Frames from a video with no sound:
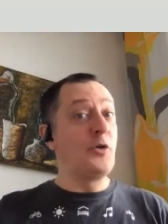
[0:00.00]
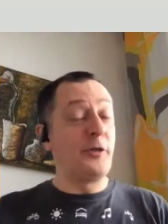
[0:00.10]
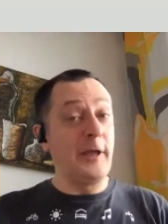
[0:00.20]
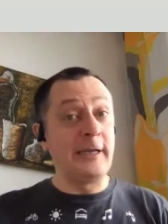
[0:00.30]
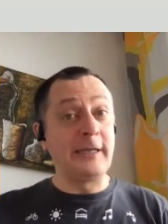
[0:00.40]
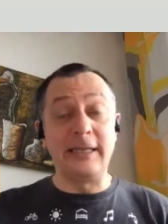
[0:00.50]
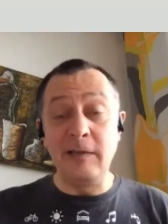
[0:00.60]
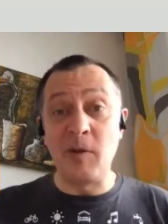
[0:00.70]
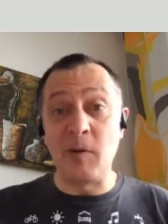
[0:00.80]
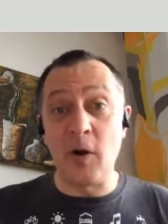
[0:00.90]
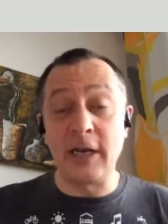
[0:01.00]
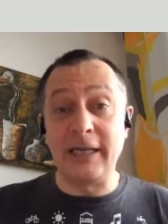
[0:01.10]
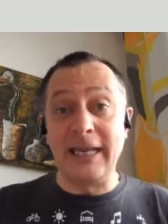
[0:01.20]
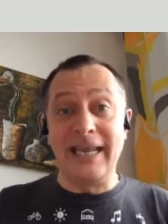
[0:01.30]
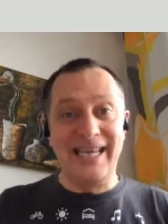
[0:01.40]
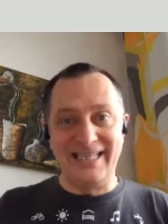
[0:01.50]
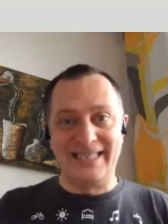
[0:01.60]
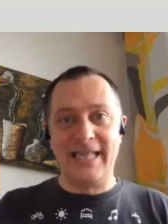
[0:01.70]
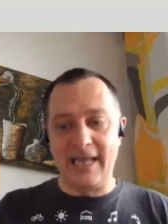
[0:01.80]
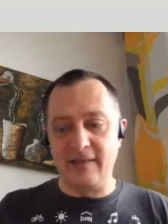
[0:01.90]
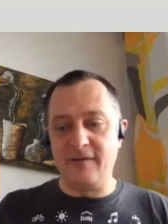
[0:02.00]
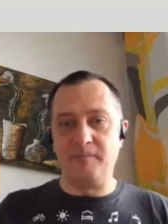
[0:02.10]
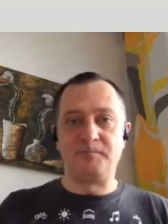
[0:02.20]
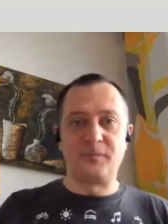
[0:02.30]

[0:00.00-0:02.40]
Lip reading: or you think that email marketing is